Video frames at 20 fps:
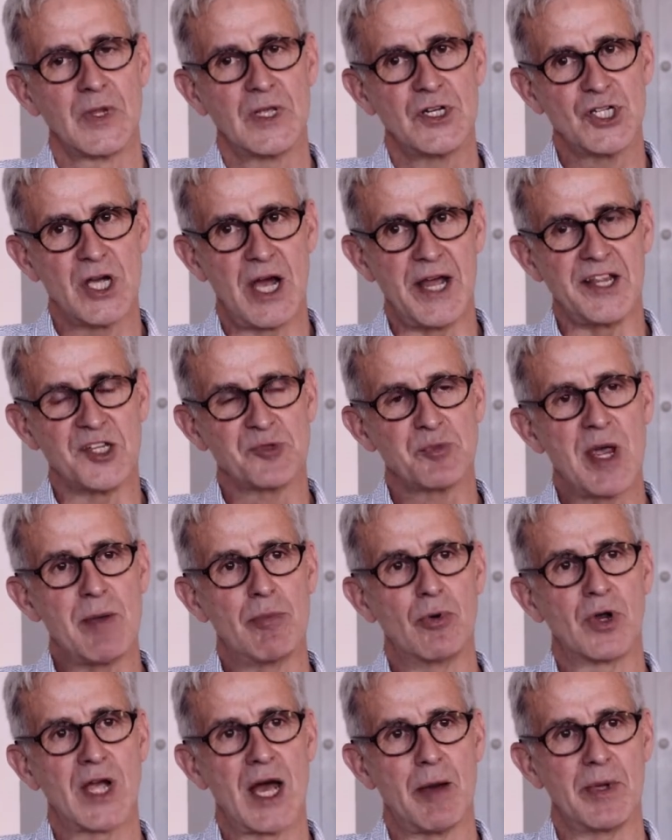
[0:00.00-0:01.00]
Chinese
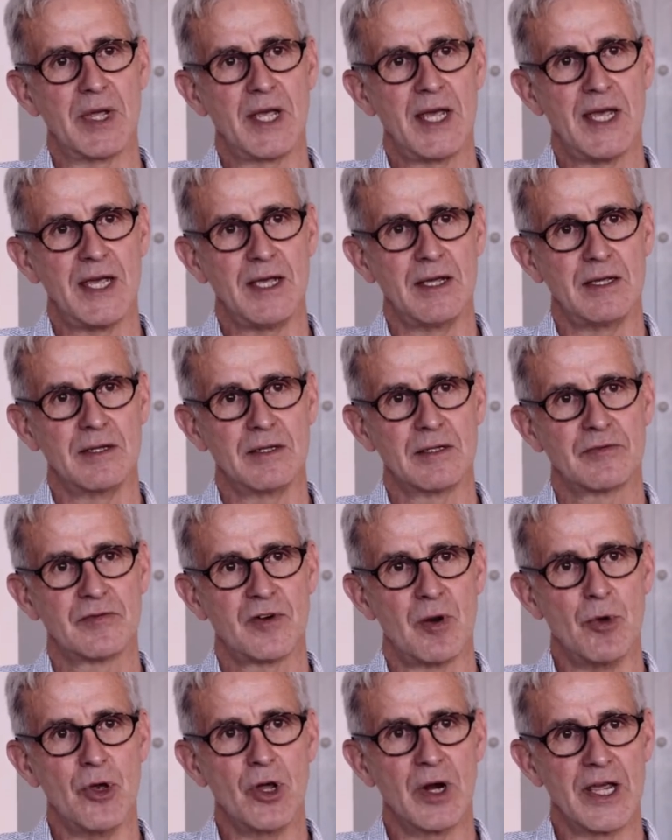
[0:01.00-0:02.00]
people coming here
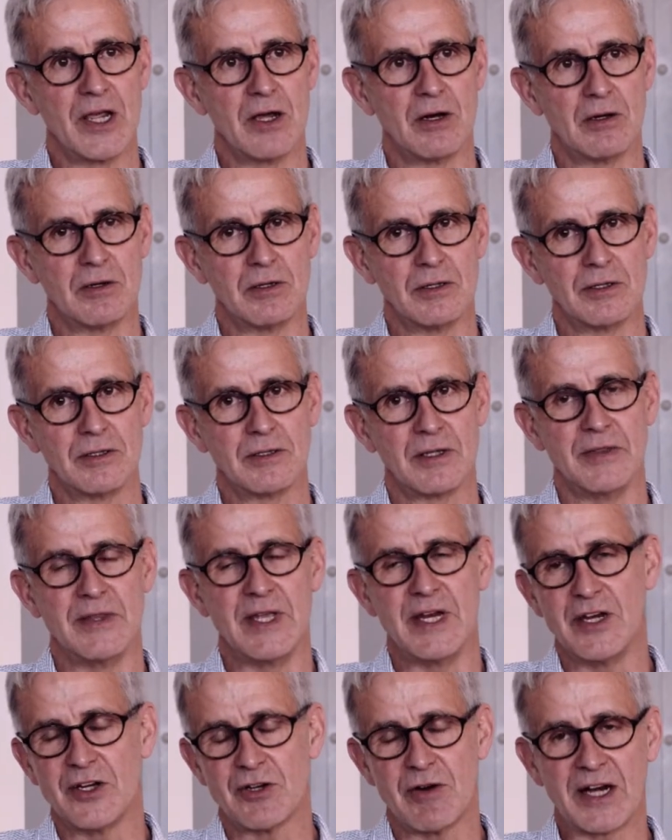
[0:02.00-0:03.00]
from early on and
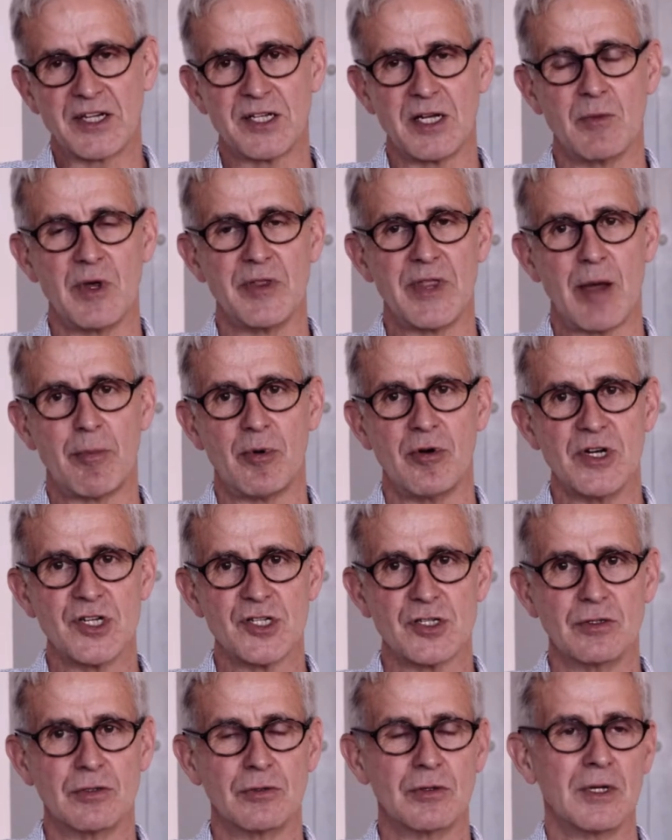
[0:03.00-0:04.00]
then interacting with
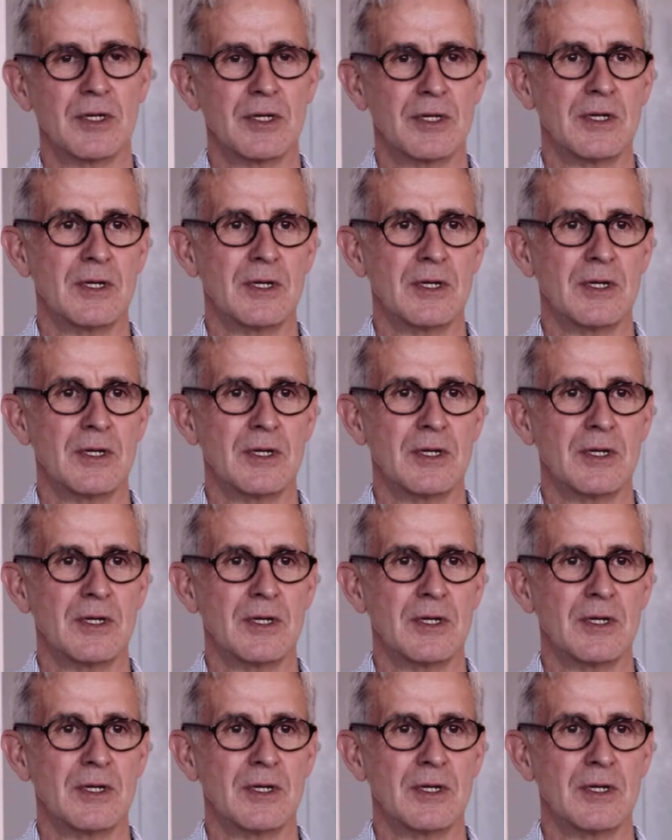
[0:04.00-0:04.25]
Aboriginal